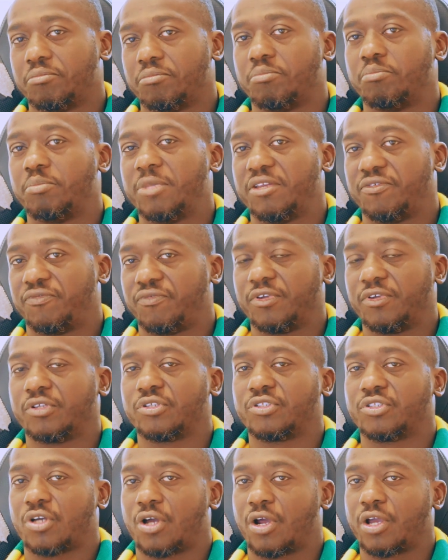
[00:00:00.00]

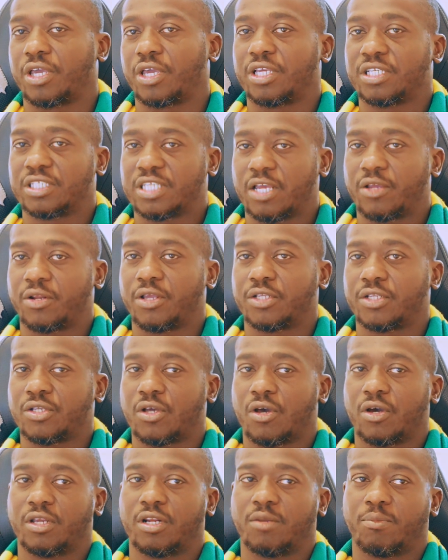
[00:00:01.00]
midfield targets that they're
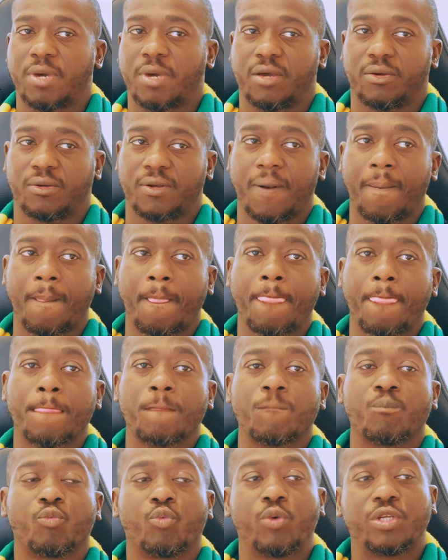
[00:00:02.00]
talking about,
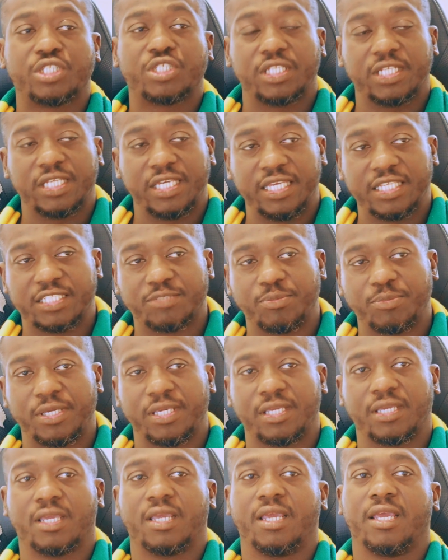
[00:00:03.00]
which leads
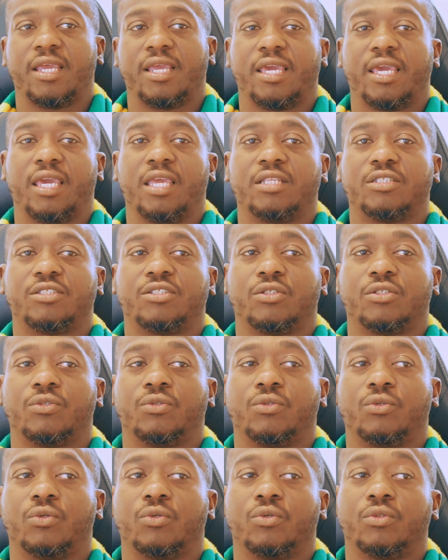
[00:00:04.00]
me
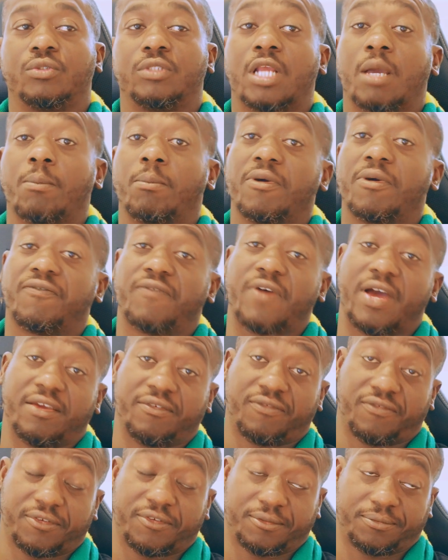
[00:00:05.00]
into number
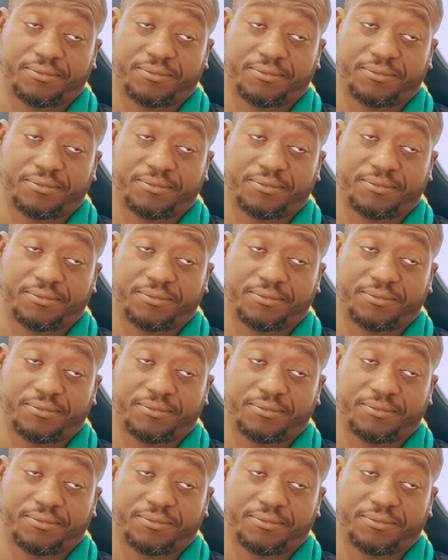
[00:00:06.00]
5.